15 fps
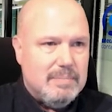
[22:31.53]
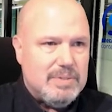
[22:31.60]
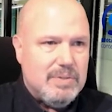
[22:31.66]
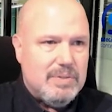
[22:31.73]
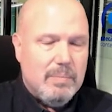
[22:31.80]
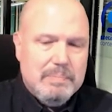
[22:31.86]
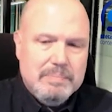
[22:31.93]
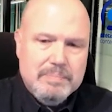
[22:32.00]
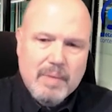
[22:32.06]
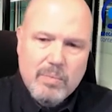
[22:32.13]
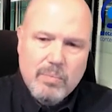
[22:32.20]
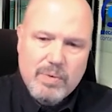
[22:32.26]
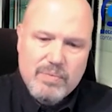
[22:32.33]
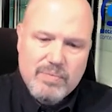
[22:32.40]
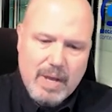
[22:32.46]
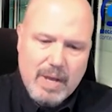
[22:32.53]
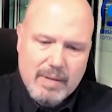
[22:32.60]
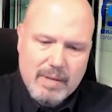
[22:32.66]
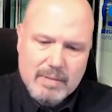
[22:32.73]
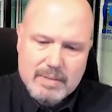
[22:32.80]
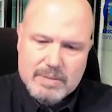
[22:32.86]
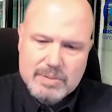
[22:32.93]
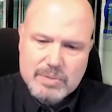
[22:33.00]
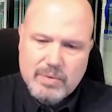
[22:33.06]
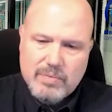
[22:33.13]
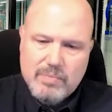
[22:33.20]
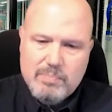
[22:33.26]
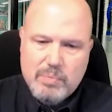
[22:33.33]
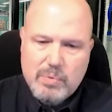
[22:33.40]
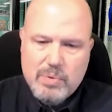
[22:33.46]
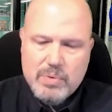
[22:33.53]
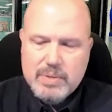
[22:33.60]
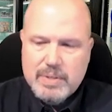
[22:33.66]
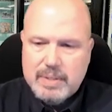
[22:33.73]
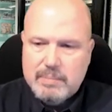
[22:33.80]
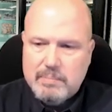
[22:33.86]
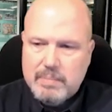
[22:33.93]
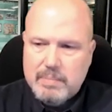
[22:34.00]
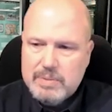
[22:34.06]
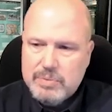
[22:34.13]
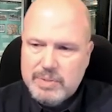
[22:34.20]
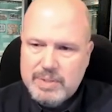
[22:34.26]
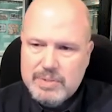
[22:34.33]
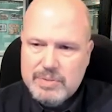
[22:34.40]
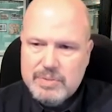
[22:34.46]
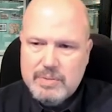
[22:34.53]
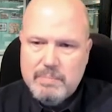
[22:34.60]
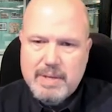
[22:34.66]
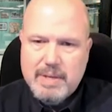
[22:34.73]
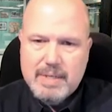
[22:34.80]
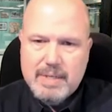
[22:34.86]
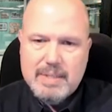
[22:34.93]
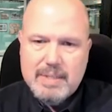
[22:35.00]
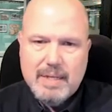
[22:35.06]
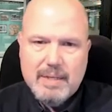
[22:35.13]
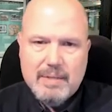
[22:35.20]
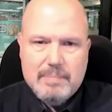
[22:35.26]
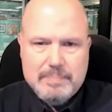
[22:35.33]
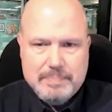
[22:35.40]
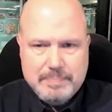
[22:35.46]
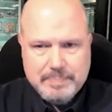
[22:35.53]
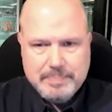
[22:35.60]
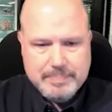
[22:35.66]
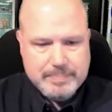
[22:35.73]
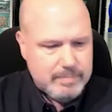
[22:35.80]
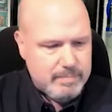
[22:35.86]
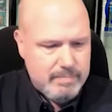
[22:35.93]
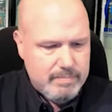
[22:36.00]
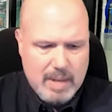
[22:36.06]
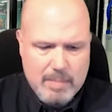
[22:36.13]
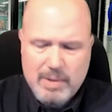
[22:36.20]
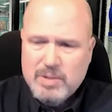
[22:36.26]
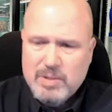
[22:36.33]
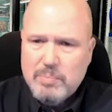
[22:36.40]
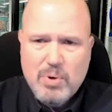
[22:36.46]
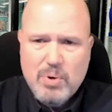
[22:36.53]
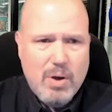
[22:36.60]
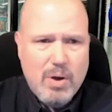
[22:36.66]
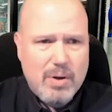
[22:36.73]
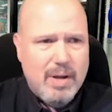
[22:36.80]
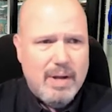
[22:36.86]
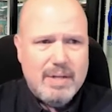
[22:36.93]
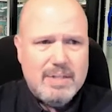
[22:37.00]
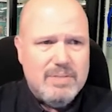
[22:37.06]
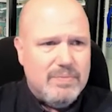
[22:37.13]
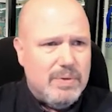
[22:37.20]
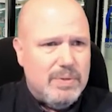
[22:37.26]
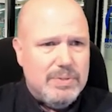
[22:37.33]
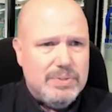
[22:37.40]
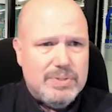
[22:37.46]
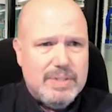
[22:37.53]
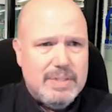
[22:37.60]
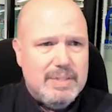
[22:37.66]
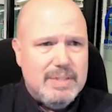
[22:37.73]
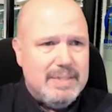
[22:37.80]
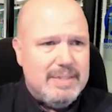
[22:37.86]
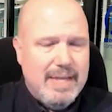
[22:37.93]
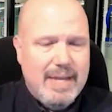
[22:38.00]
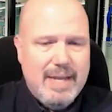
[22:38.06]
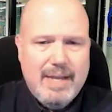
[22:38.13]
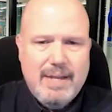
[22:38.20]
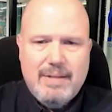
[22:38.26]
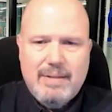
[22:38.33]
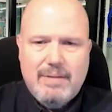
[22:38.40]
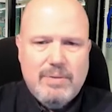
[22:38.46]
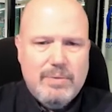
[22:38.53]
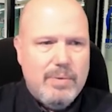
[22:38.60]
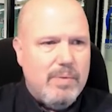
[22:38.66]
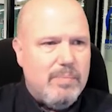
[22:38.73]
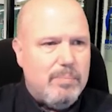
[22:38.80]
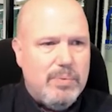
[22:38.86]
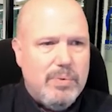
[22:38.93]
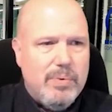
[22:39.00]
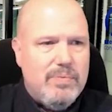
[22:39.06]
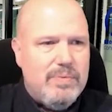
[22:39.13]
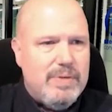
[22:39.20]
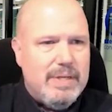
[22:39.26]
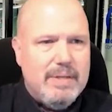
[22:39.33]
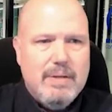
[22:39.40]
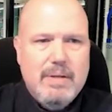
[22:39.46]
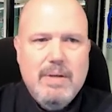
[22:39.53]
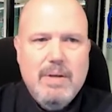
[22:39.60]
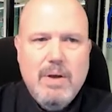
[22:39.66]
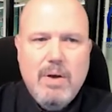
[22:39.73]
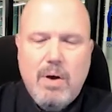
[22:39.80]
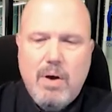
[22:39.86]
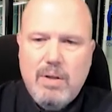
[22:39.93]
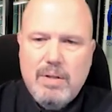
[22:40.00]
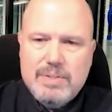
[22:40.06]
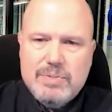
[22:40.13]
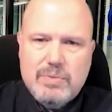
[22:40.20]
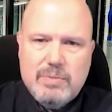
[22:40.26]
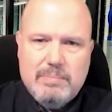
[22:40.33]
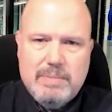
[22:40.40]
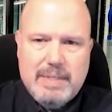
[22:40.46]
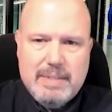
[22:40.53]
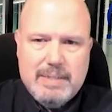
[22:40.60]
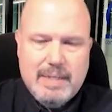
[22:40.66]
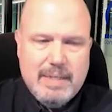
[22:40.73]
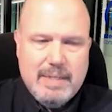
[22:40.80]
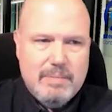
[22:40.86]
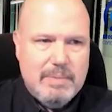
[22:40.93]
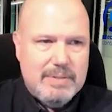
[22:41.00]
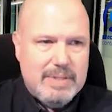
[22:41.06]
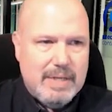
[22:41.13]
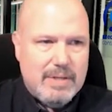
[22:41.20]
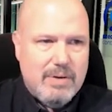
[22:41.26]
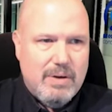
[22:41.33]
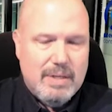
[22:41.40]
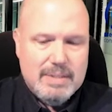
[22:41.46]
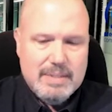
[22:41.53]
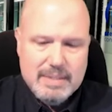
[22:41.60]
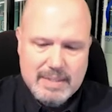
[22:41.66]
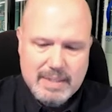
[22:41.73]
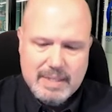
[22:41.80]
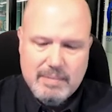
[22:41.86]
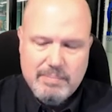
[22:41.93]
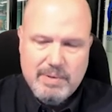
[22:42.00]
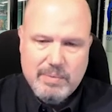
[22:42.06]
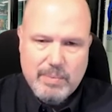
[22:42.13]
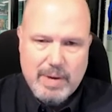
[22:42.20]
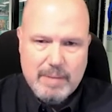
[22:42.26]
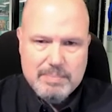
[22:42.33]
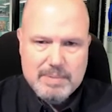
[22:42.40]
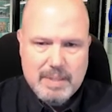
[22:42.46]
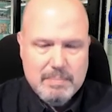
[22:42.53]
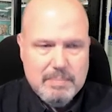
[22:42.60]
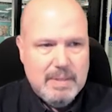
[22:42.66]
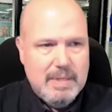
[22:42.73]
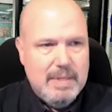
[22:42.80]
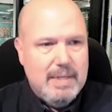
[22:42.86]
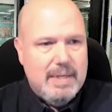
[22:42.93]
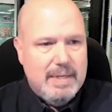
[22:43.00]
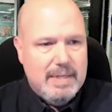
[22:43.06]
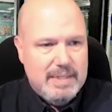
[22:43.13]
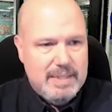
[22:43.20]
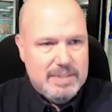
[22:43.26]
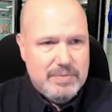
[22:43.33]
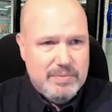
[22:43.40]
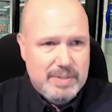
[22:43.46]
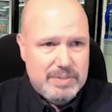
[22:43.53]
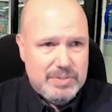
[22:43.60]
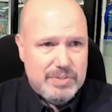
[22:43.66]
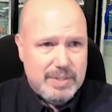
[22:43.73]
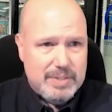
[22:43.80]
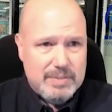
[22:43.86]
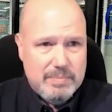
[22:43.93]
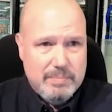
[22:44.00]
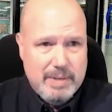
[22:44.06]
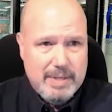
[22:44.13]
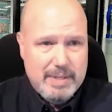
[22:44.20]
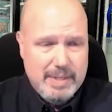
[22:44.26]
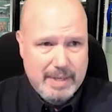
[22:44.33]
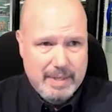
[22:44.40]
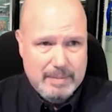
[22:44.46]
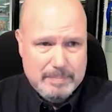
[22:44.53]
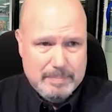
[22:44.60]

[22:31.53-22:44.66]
So we've got sort of book and traditional metadata about the product, the version, the date, who approved it, all the sort of metadata about that content that can be wrapped up in each of these chunks of metadata.